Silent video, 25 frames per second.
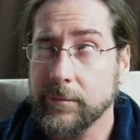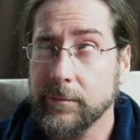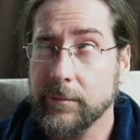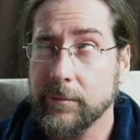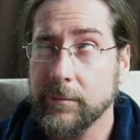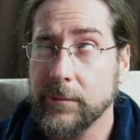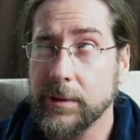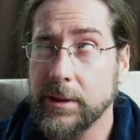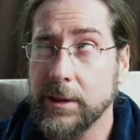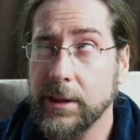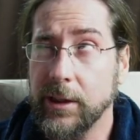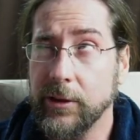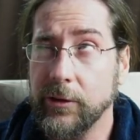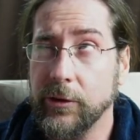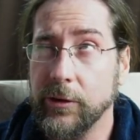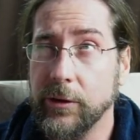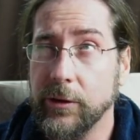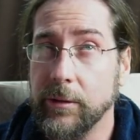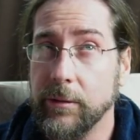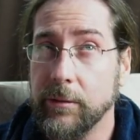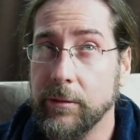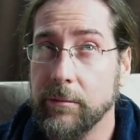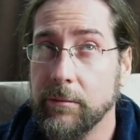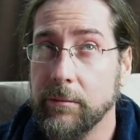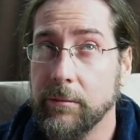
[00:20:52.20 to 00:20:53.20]
That's
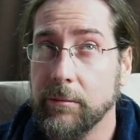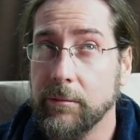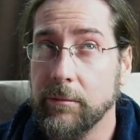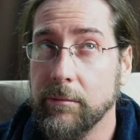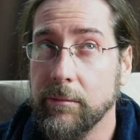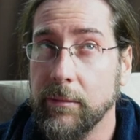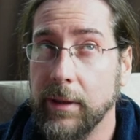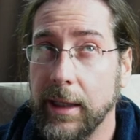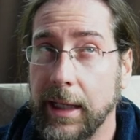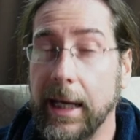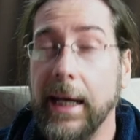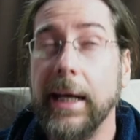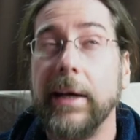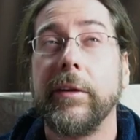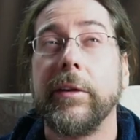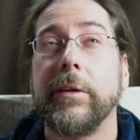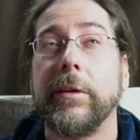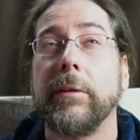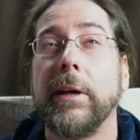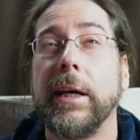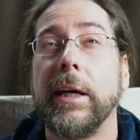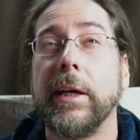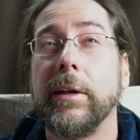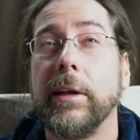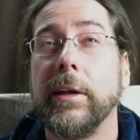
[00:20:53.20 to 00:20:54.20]
true. And,
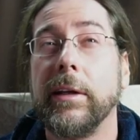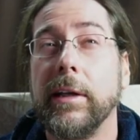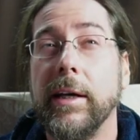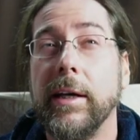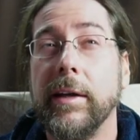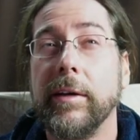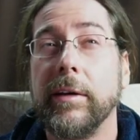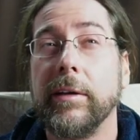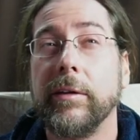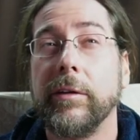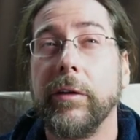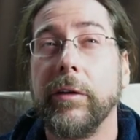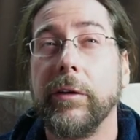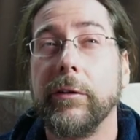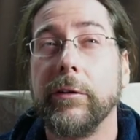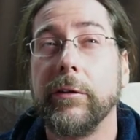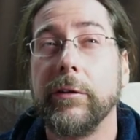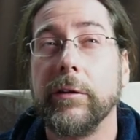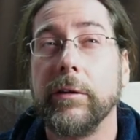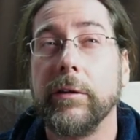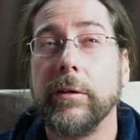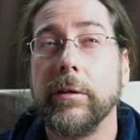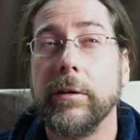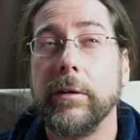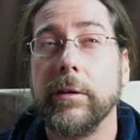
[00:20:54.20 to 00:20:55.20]
and another th
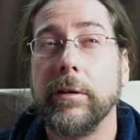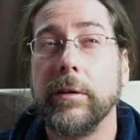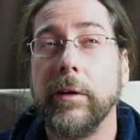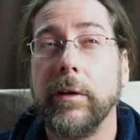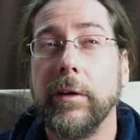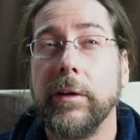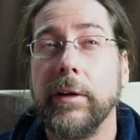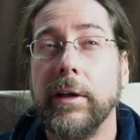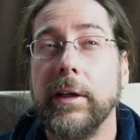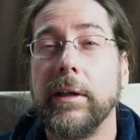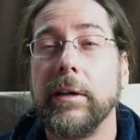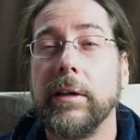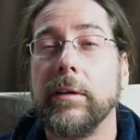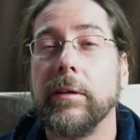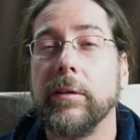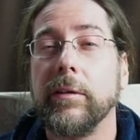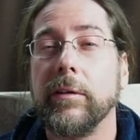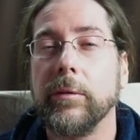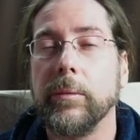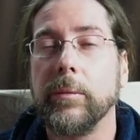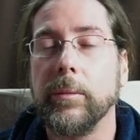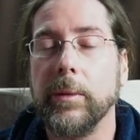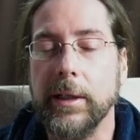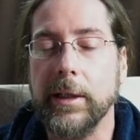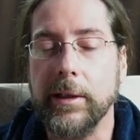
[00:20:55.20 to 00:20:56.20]
uh, thin
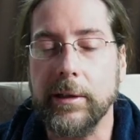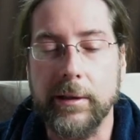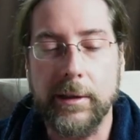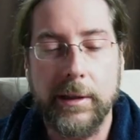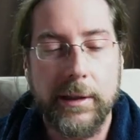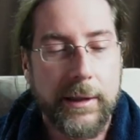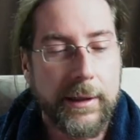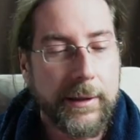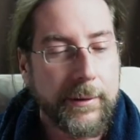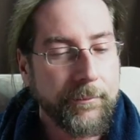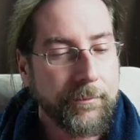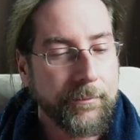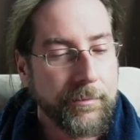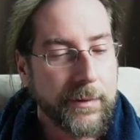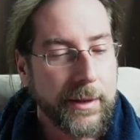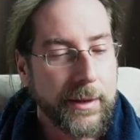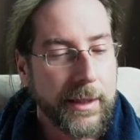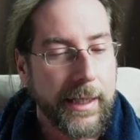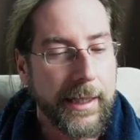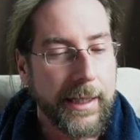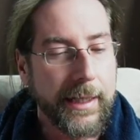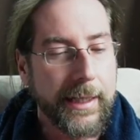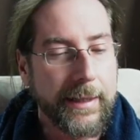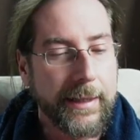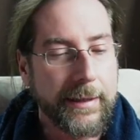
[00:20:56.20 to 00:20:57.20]
sweater.
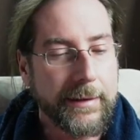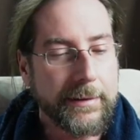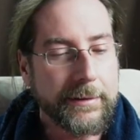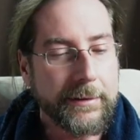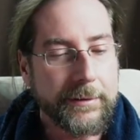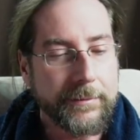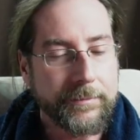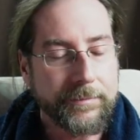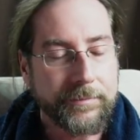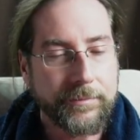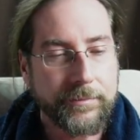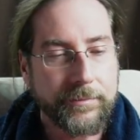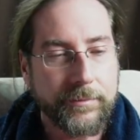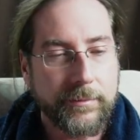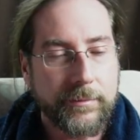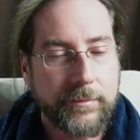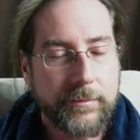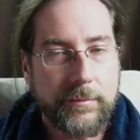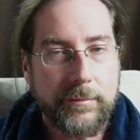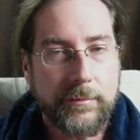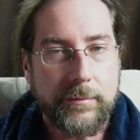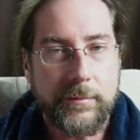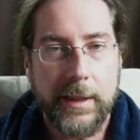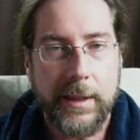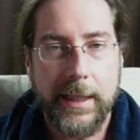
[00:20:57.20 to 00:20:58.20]
And
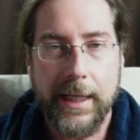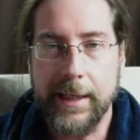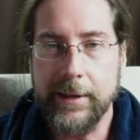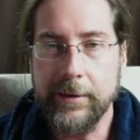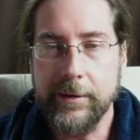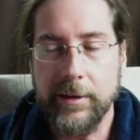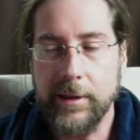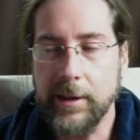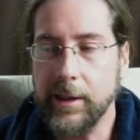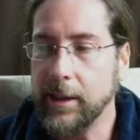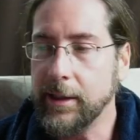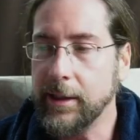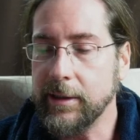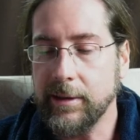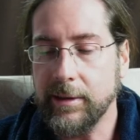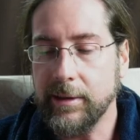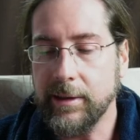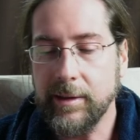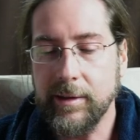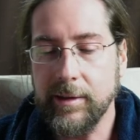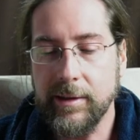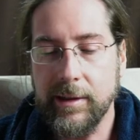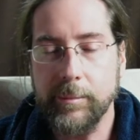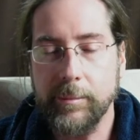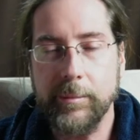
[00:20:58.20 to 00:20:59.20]
I, I,
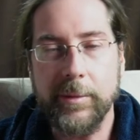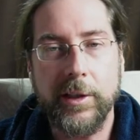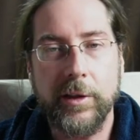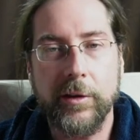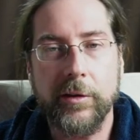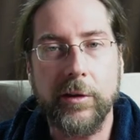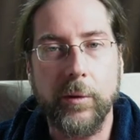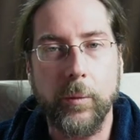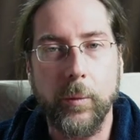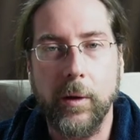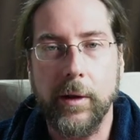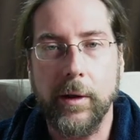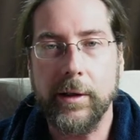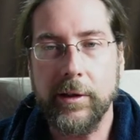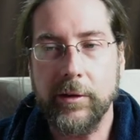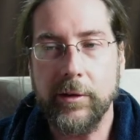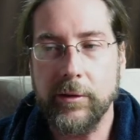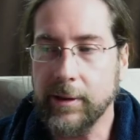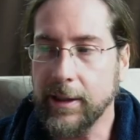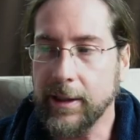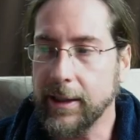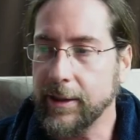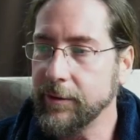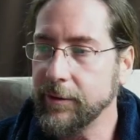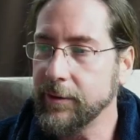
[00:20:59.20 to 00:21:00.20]
did them because I wanted to
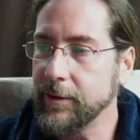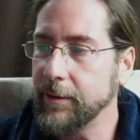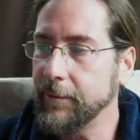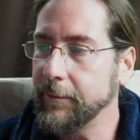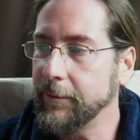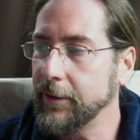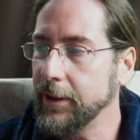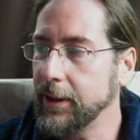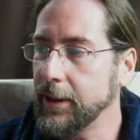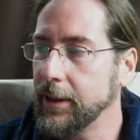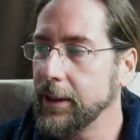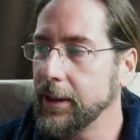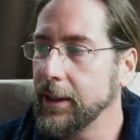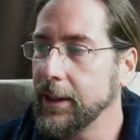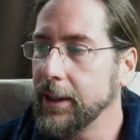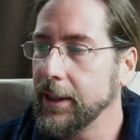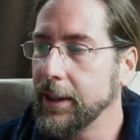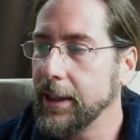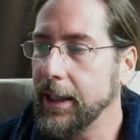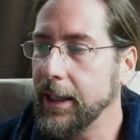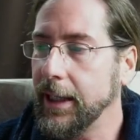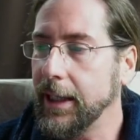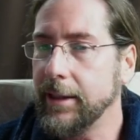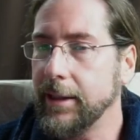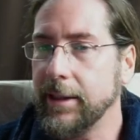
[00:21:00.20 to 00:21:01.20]
have something
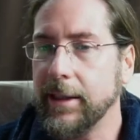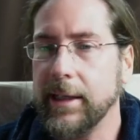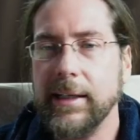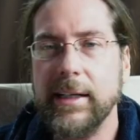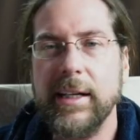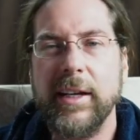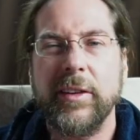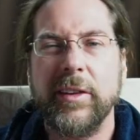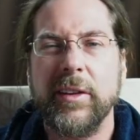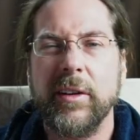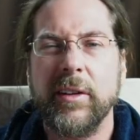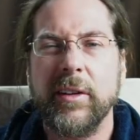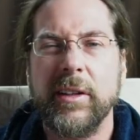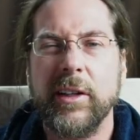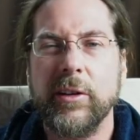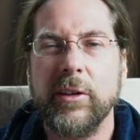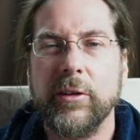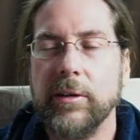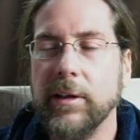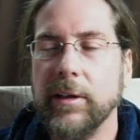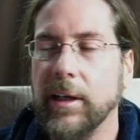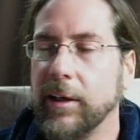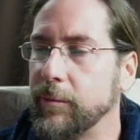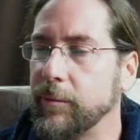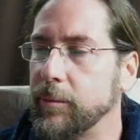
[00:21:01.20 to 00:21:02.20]
and then I thought I
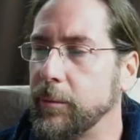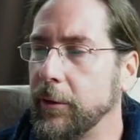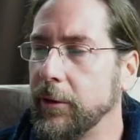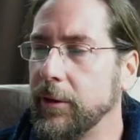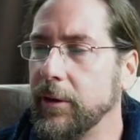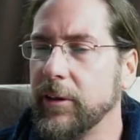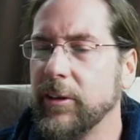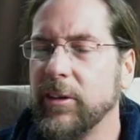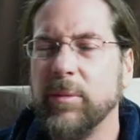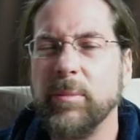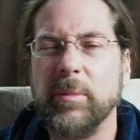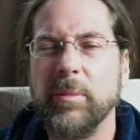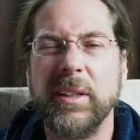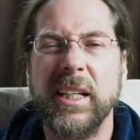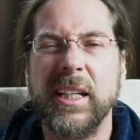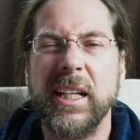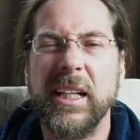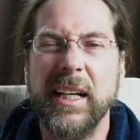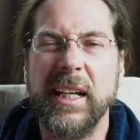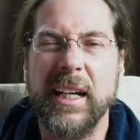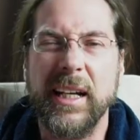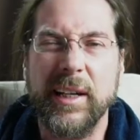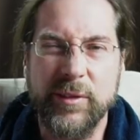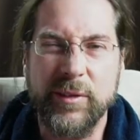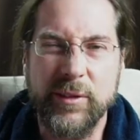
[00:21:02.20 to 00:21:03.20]
should have merch but then
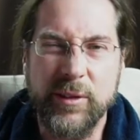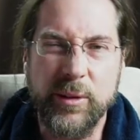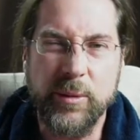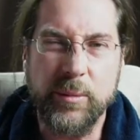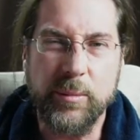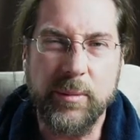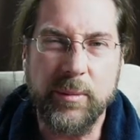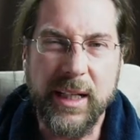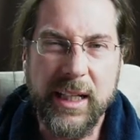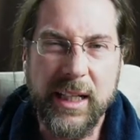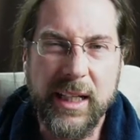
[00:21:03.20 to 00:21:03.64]
I have to make